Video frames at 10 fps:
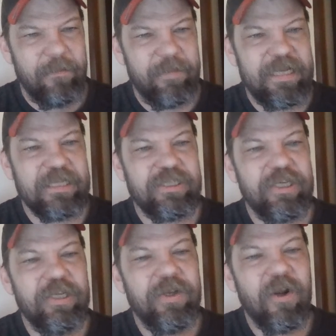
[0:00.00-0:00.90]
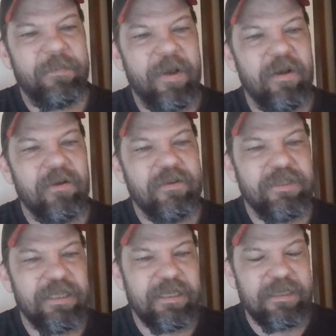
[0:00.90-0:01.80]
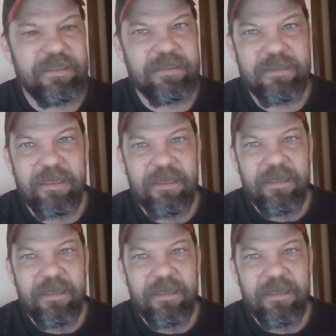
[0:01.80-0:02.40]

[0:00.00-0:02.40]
Because the New York Post is